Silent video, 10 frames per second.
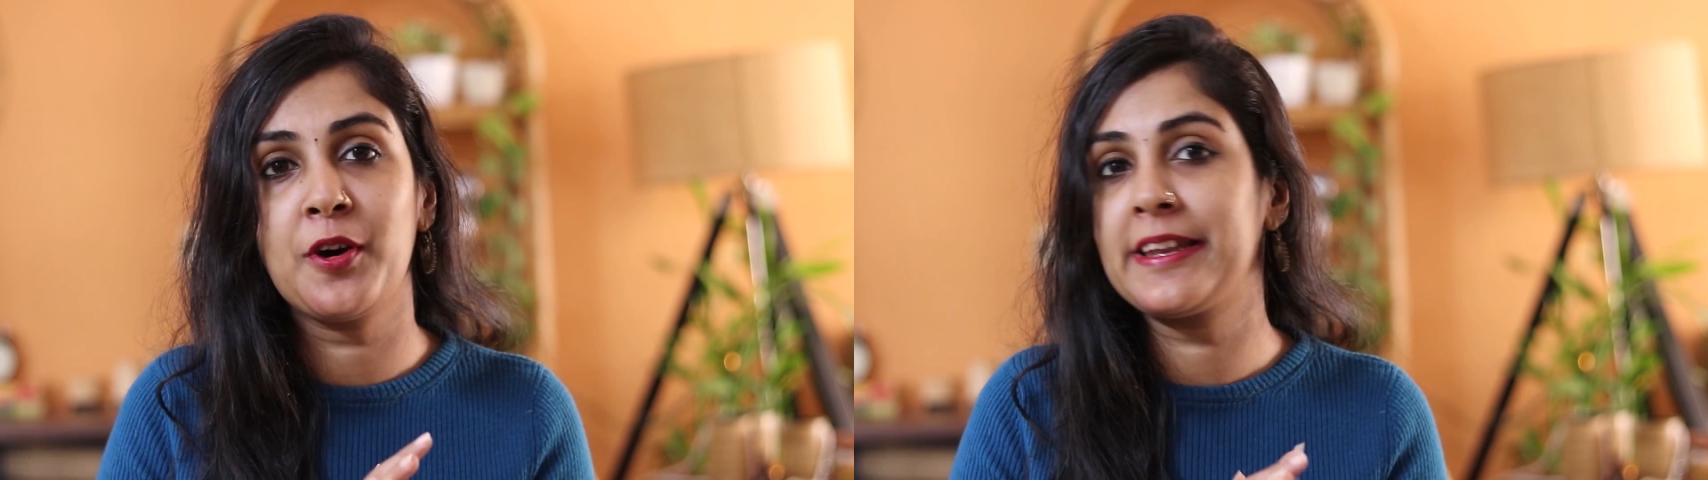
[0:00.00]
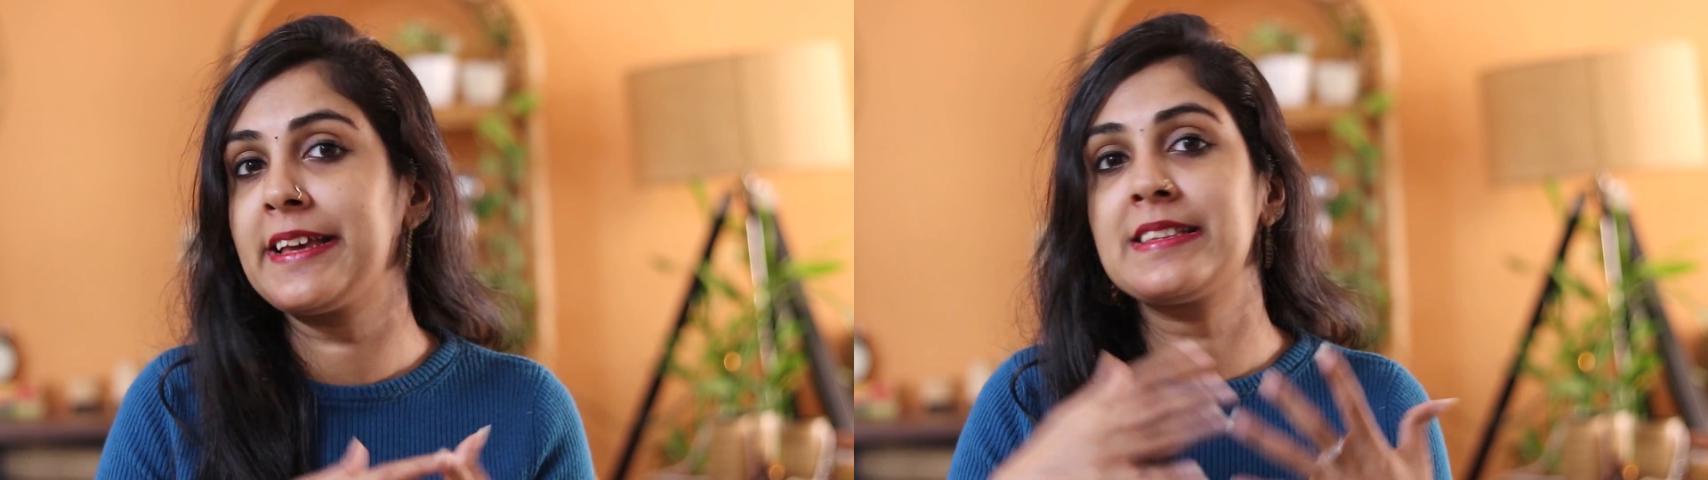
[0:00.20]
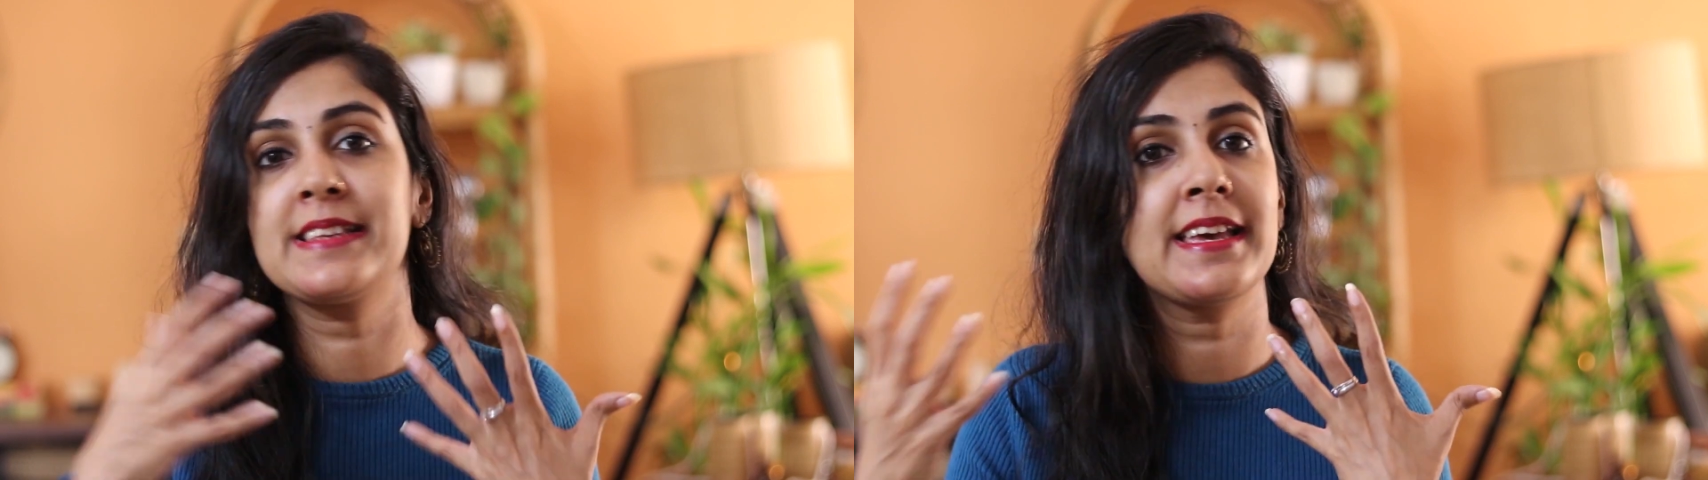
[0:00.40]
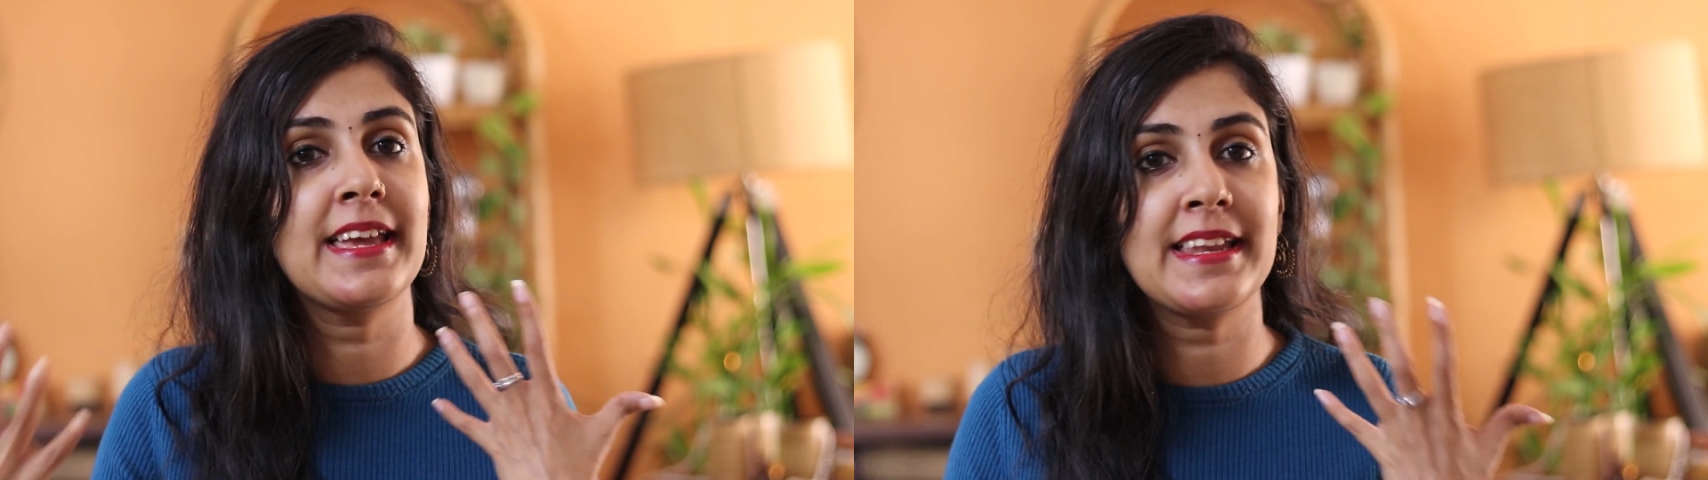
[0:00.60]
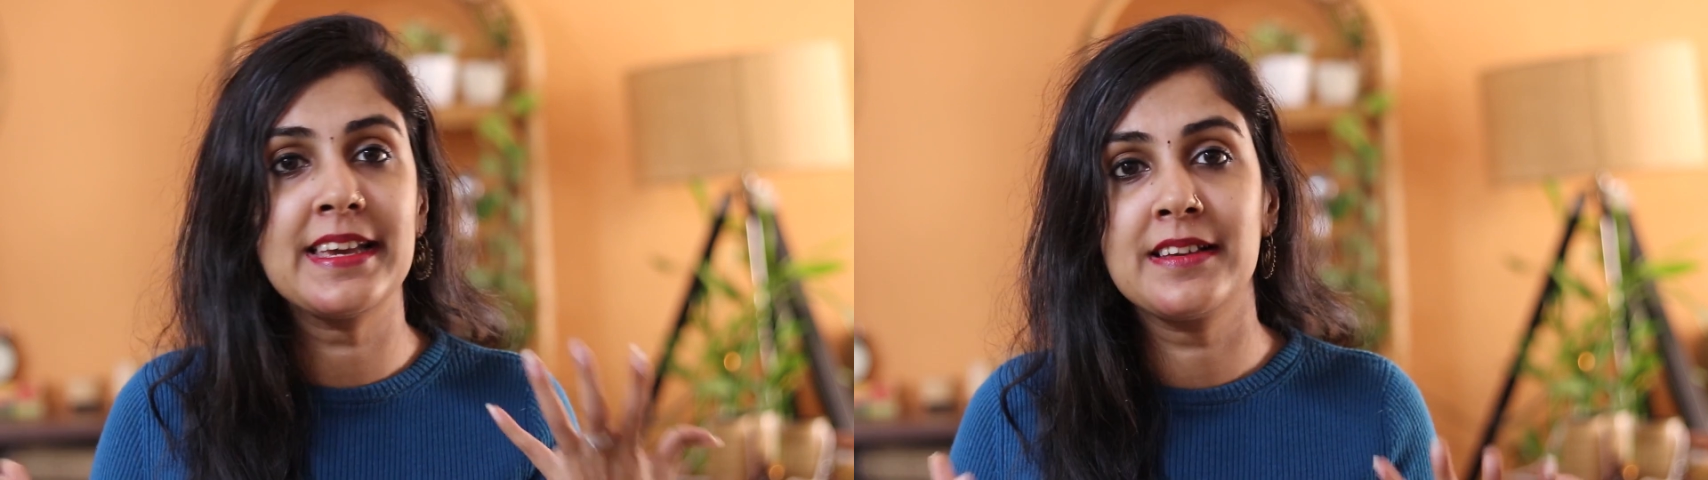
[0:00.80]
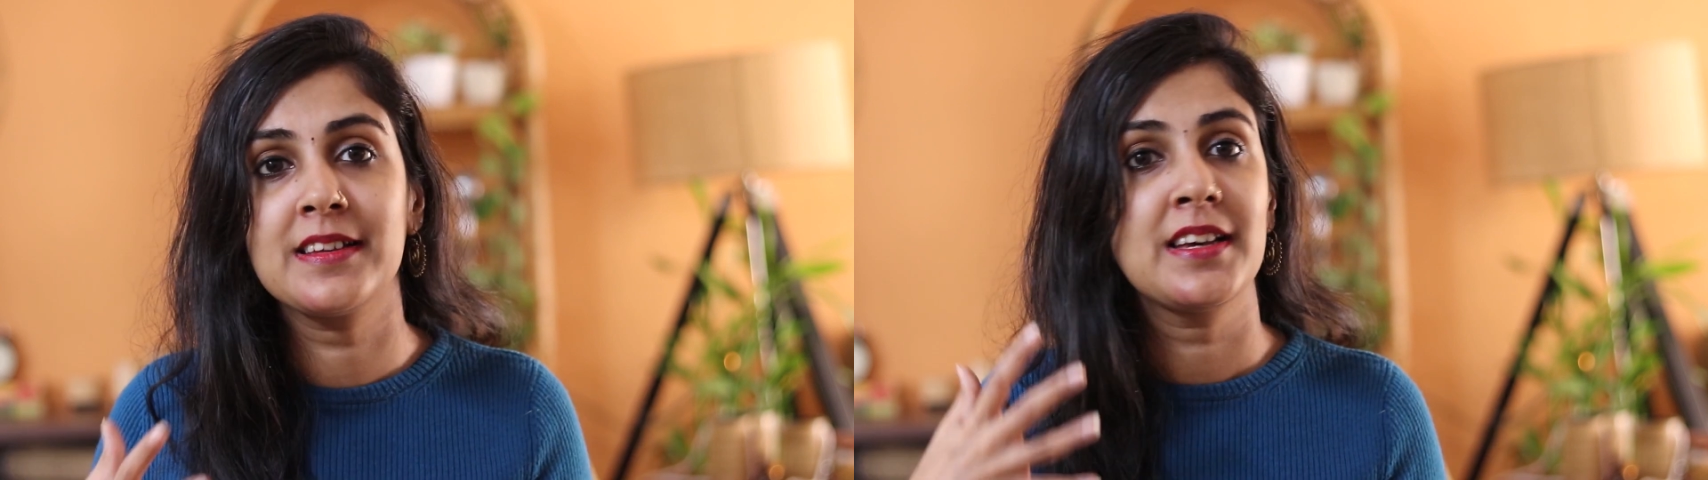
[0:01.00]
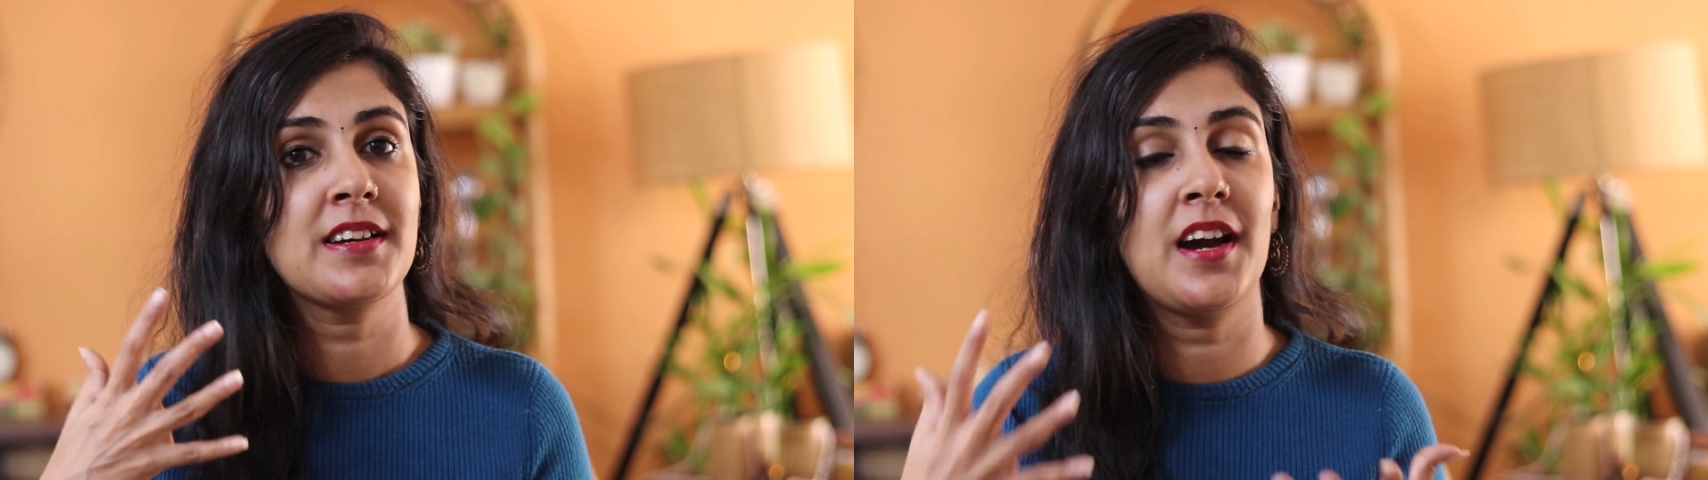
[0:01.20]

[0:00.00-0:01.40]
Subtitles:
like say any